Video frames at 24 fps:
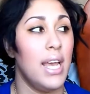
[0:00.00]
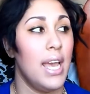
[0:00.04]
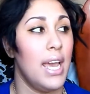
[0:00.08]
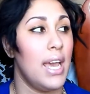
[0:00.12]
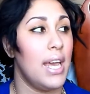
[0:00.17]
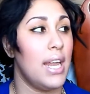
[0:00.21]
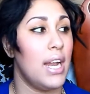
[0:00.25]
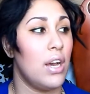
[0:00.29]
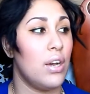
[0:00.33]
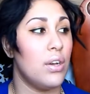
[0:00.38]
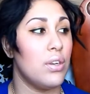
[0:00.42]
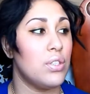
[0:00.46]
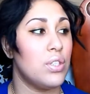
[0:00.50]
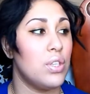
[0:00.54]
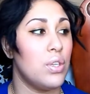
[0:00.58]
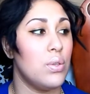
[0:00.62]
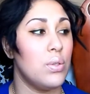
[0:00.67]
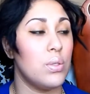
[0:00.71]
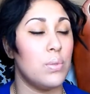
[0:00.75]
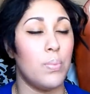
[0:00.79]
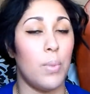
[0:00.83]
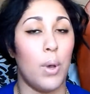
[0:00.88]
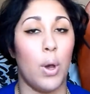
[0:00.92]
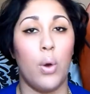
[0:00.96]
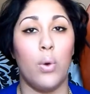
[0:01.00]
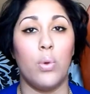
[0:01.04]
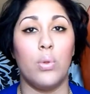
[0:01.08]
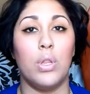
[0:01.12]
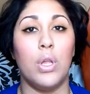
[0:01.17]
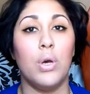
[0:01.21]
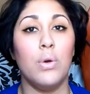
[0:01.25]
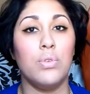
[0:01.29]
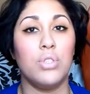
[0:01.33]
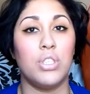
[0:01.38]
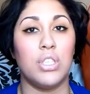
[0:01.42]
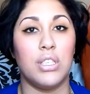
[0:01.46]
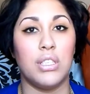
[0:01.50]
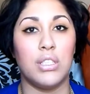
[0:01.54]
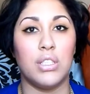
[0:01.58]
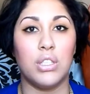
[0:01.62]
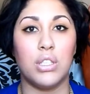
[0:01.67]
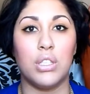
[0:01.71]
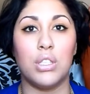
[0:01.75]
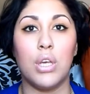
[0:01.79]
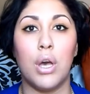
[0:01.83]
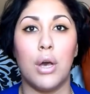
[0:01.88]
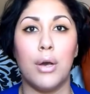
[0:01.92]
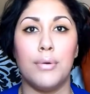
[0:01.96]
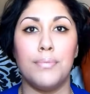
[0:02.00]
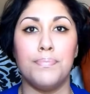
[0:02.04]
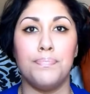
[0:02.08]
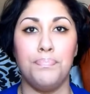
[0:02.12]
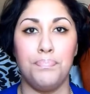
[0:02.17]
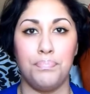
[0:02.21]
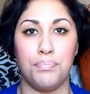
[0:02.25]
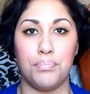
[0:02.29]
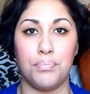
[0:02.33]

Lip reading: and I also used my own lotion. So